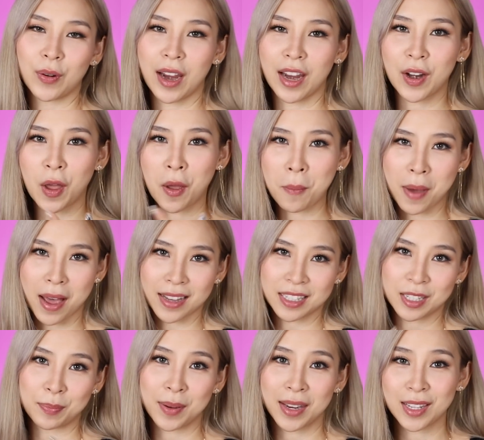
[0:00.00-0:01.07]
create her
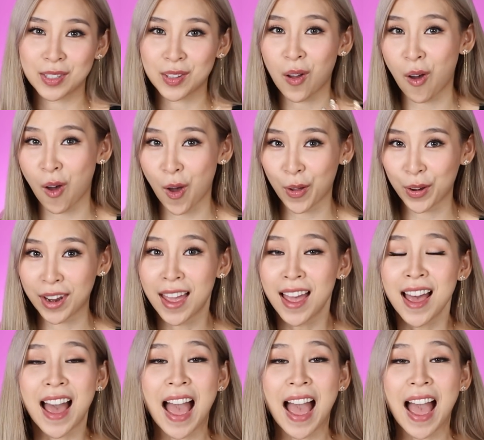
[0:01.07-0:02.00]
masterpiece on.